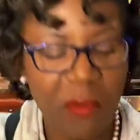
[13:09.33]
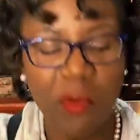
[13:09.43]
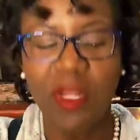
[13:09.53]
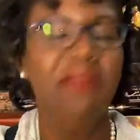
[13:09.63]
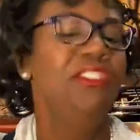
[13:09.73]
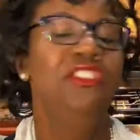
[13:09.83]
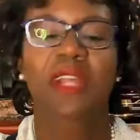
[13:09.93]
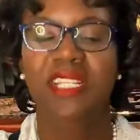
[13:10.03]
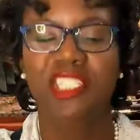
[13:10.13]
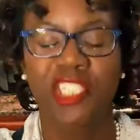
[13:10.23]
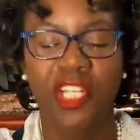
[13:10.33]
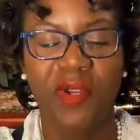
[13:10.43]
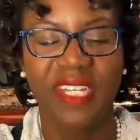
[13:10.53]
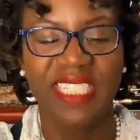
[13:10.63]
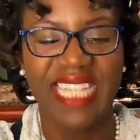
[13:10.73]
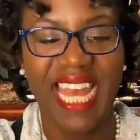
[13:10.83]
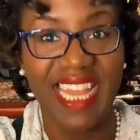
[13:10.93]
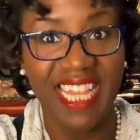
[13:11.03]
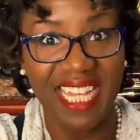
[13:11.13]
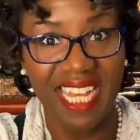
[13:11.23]
But what I was trying to show is
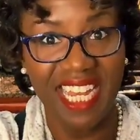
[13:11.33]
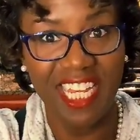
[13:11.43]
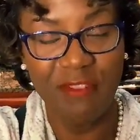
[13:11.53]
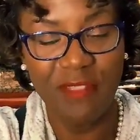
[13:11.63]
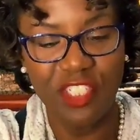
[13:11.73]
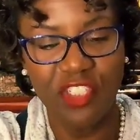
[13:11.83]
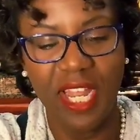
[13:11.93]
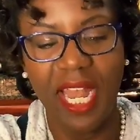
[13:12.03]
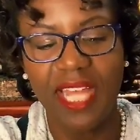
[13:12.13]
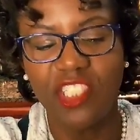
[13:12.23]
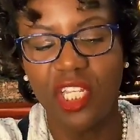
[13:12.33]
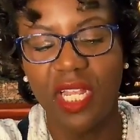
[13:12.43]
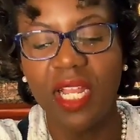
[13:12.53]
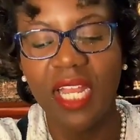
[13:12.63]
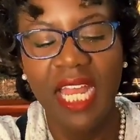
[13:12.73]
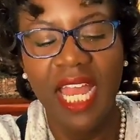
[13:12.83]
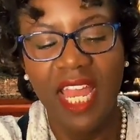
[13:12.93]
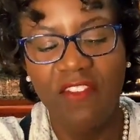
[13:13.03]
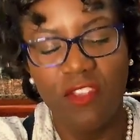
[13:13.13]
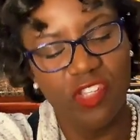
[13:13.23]
that the straight edge here,
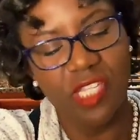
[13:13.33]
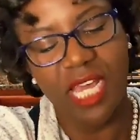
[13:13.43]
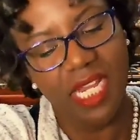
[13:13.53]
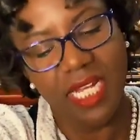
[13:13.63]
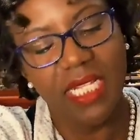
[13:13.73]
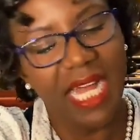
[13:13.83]
if you just kind of